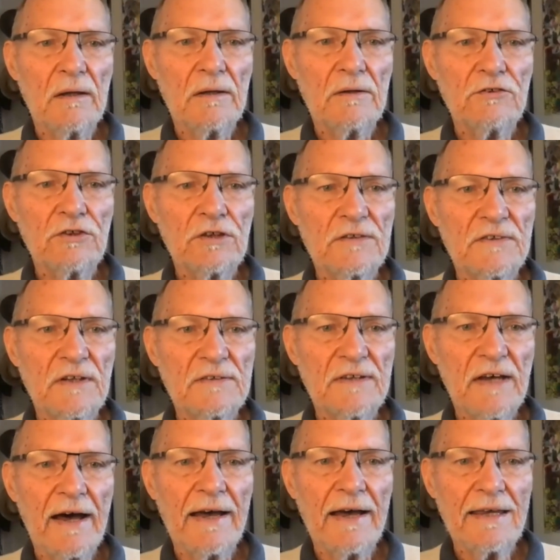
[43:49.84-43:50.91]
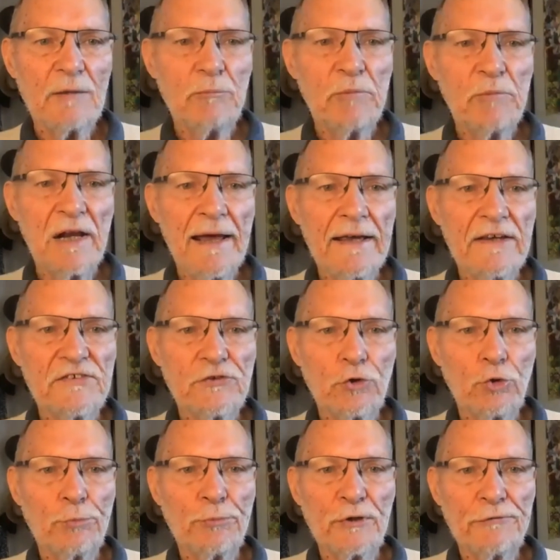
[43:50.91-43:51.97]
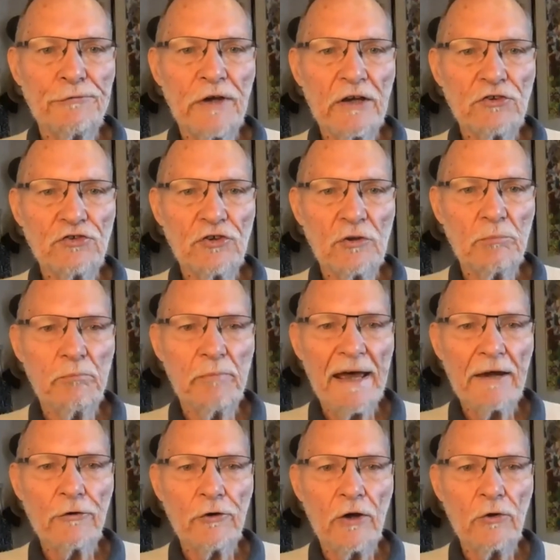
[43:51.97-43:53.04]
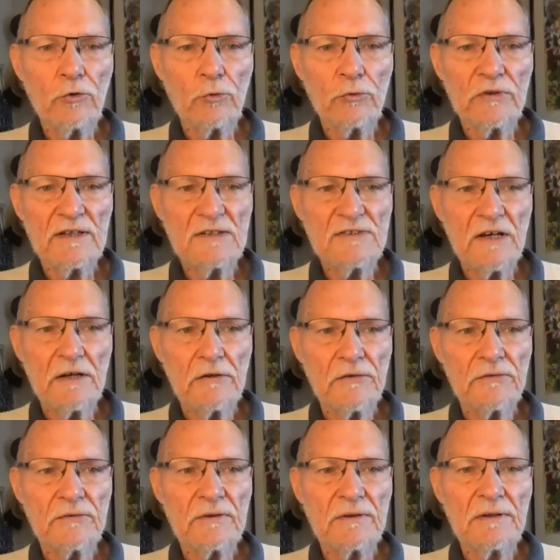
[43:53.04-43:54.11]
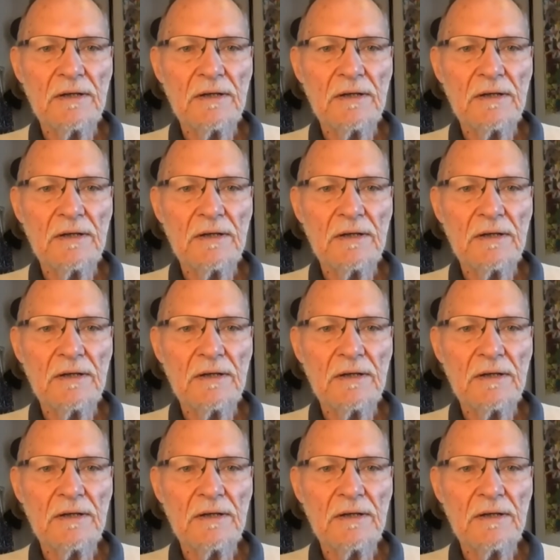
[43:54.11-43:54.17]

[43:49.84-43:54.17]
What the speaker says: She says, i.e. place or profession, background or details.